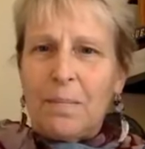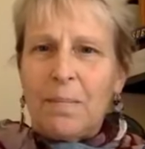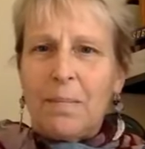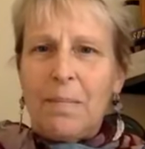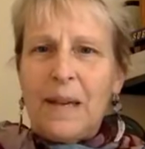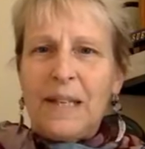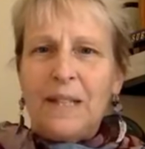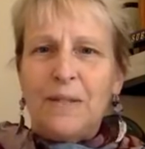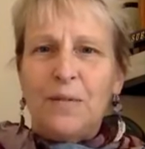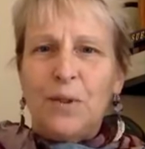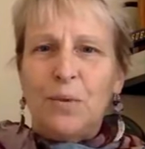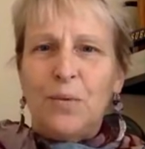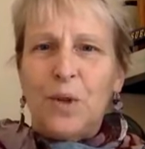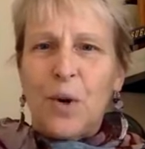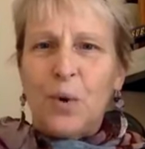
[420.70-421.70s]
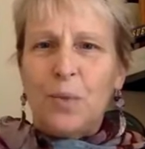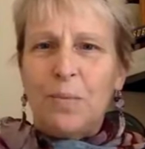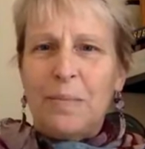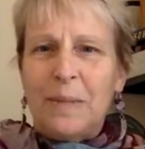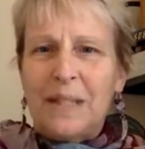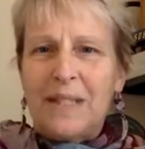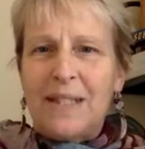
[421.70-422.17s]
many of you know
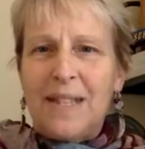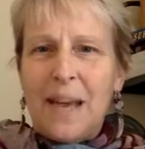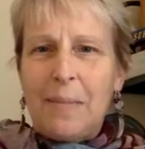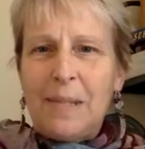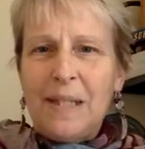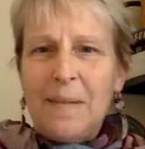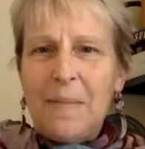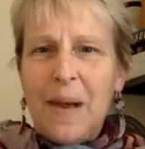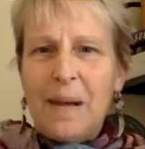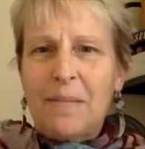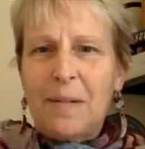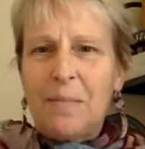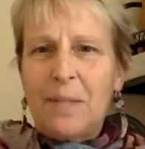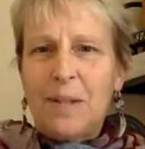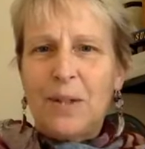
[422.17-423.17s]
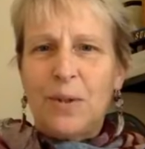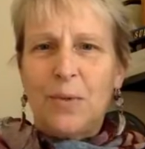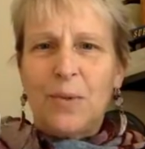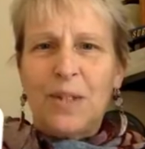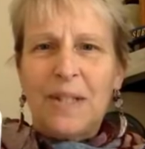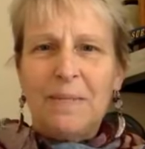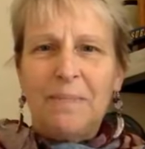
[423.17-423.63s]
Miss Debbie, I'm going to be
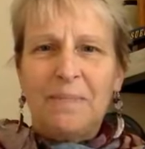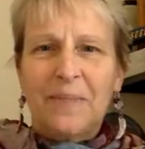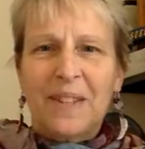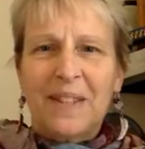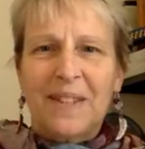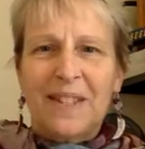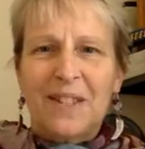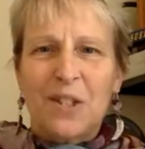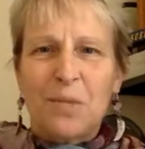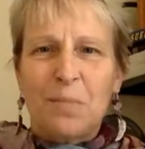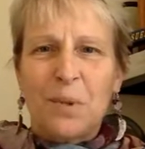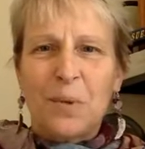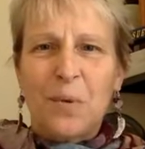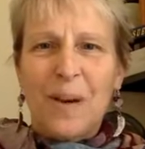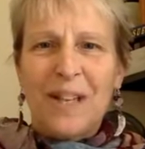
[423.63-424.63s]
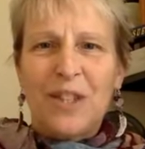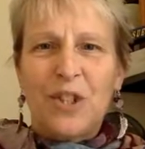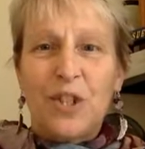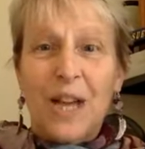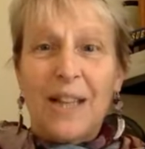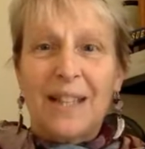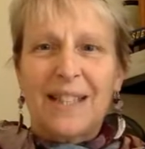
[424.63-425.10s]
using the Zabu
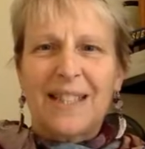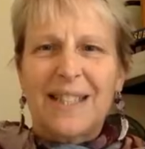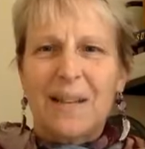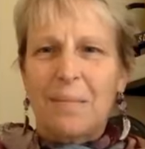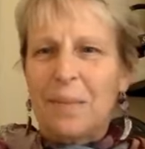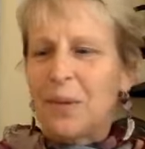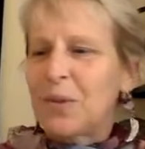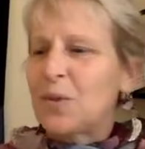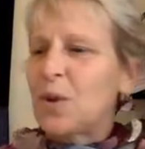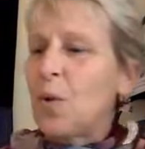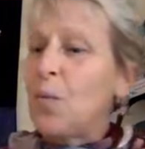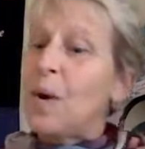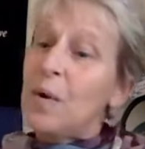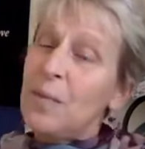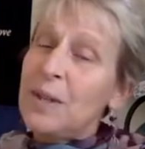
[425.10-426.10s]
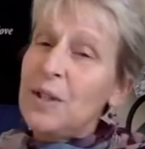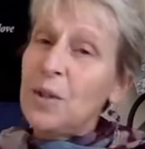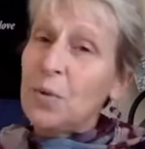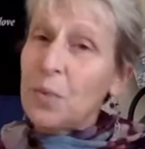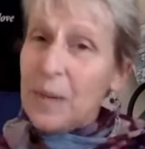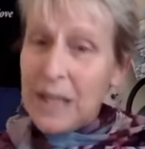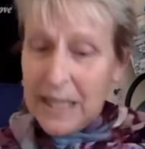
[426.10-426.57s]
angelic symbols. So when we
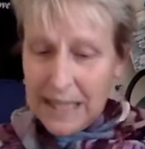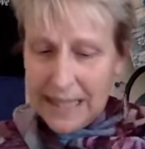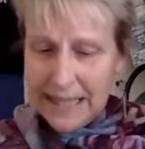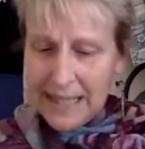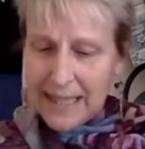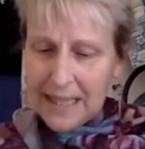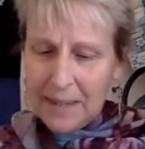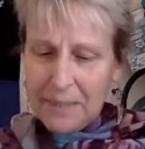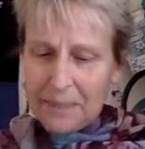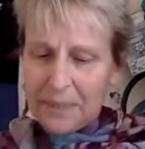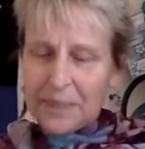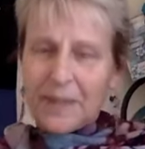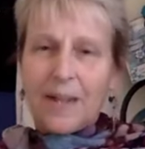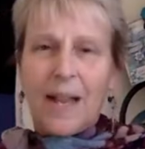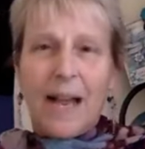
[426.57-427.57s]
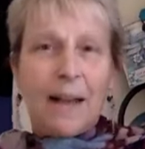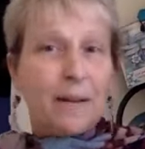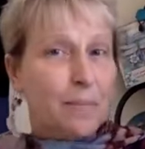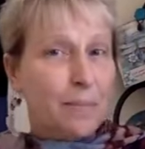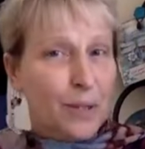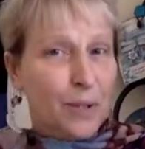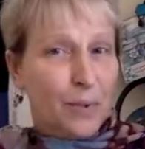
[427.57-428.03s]
do readings, I'm going
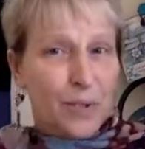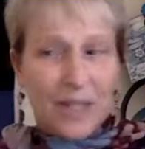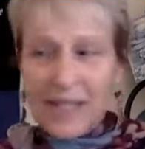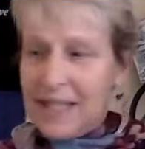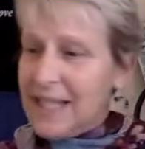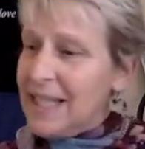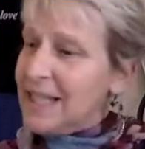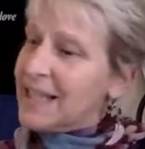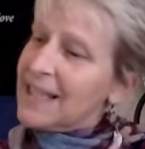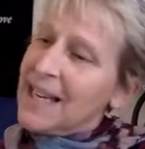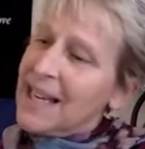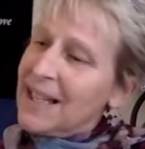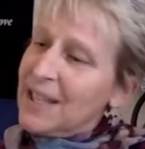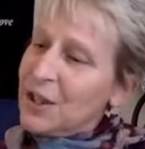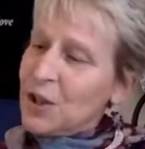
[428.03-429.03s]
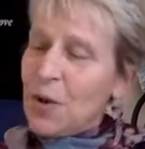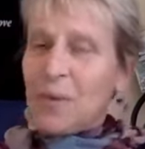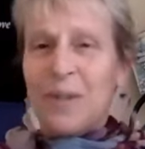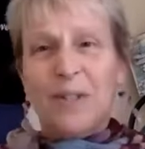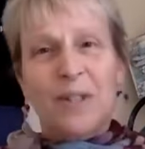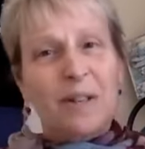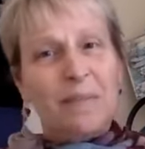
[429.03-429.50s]
to be using these. Joan
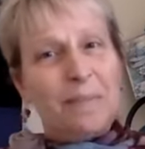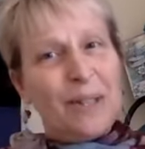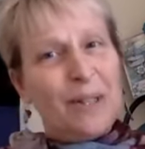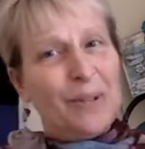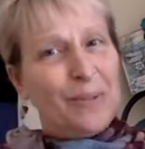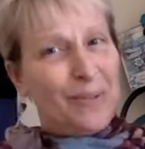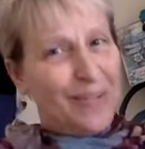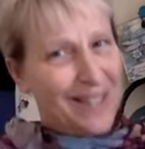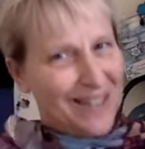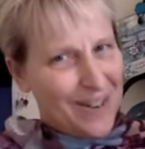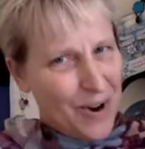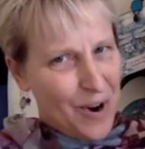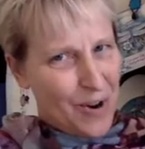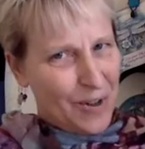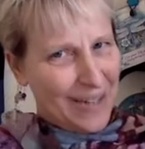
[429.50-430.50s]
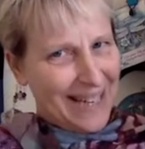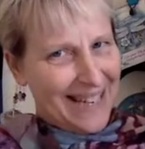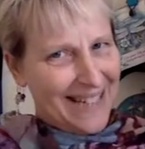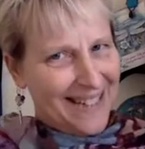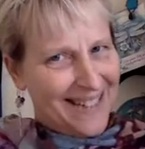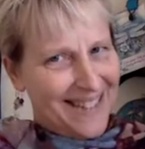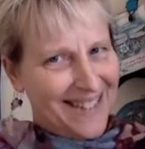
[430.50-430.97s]
is going to be using her
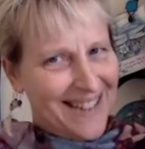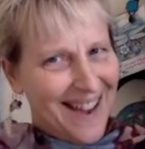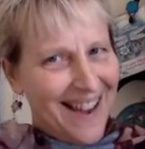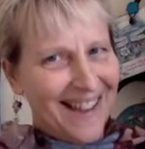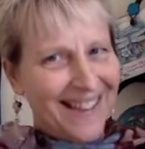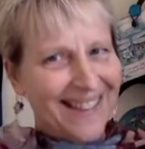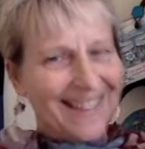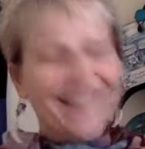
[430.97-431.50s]
latest deck,